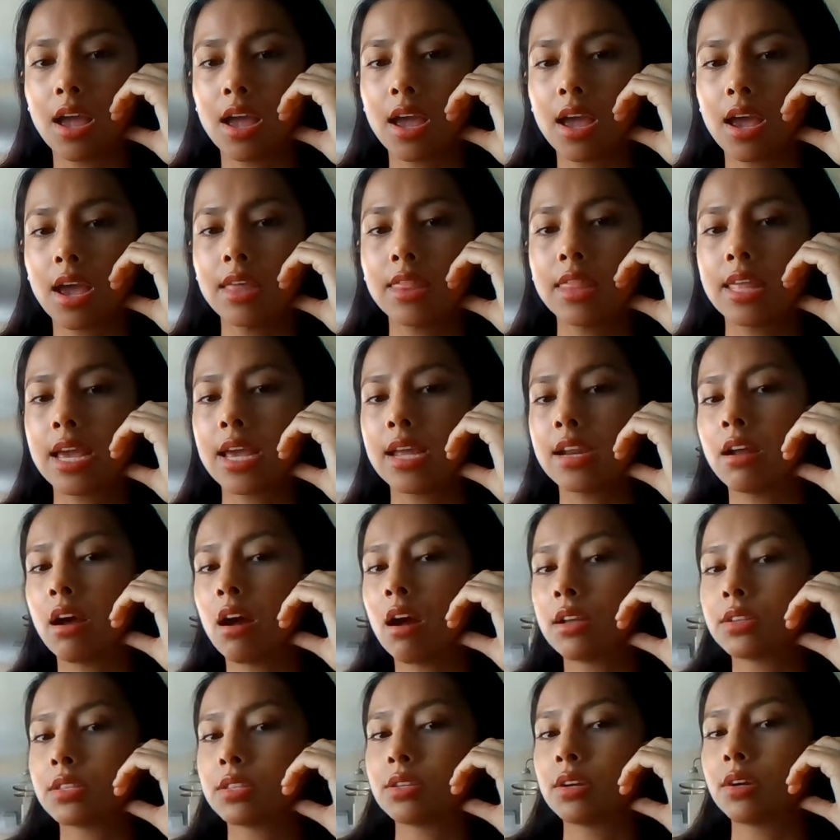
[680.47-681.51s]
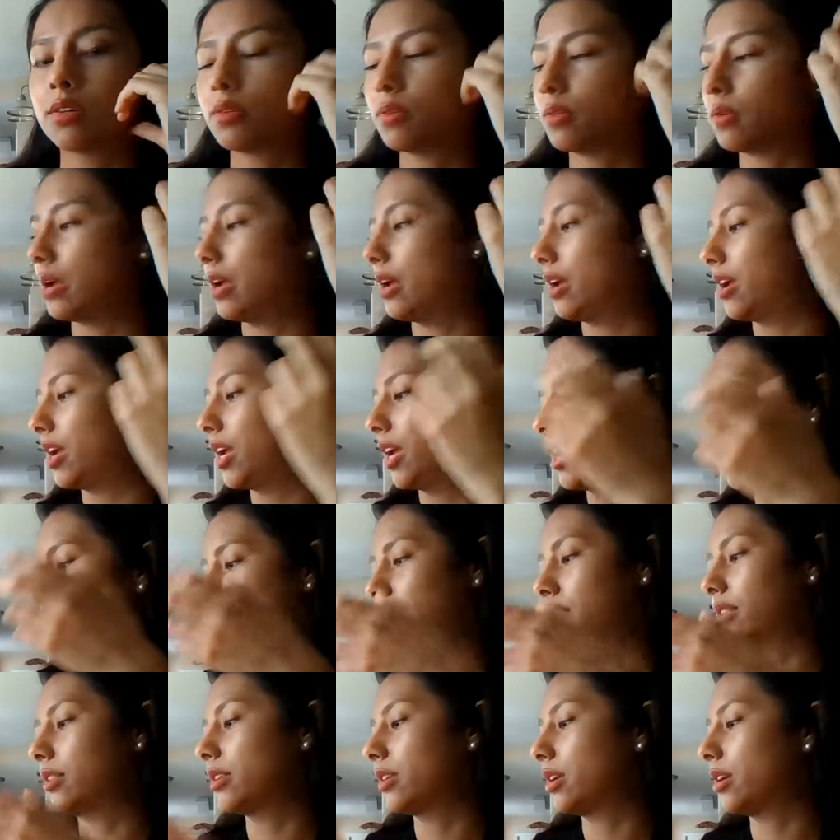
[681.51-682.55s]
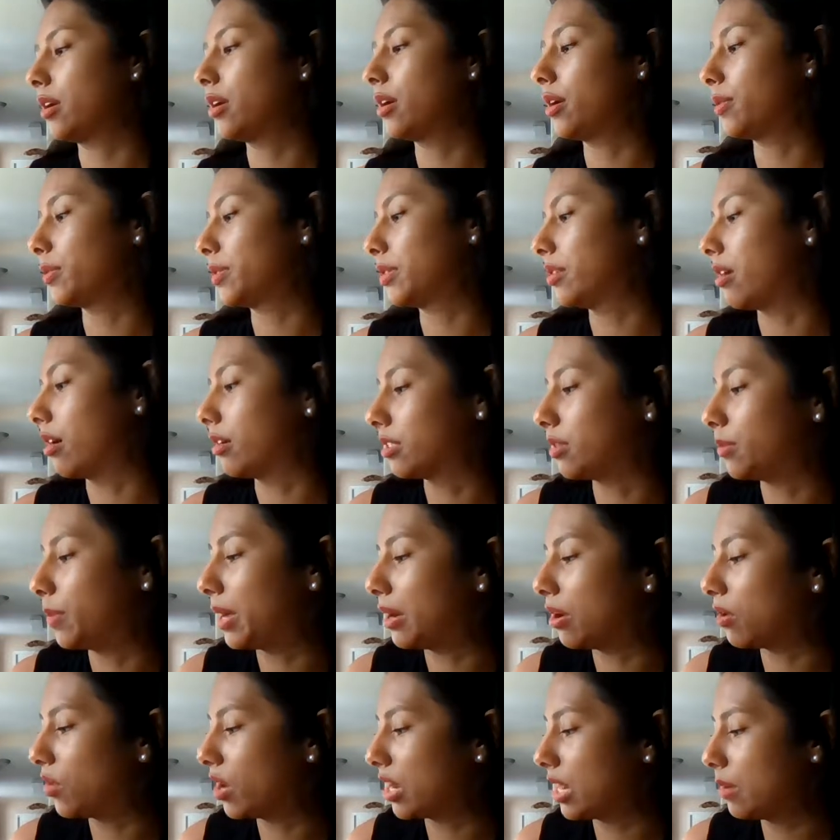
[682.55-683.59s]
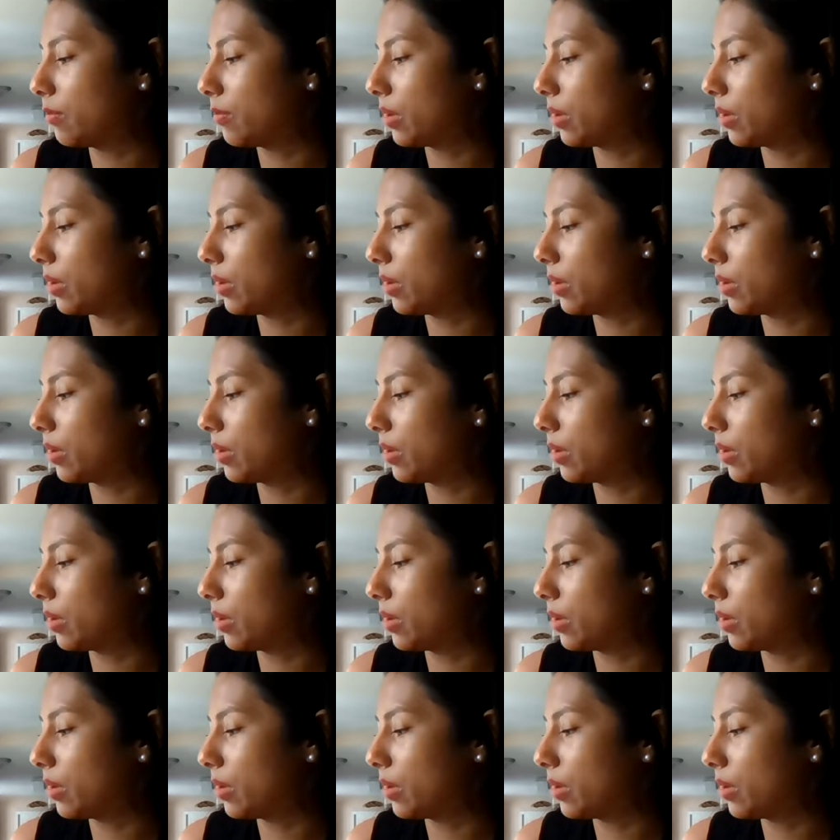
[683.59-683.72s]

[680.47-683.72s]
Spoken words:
And then also, it was talked about already,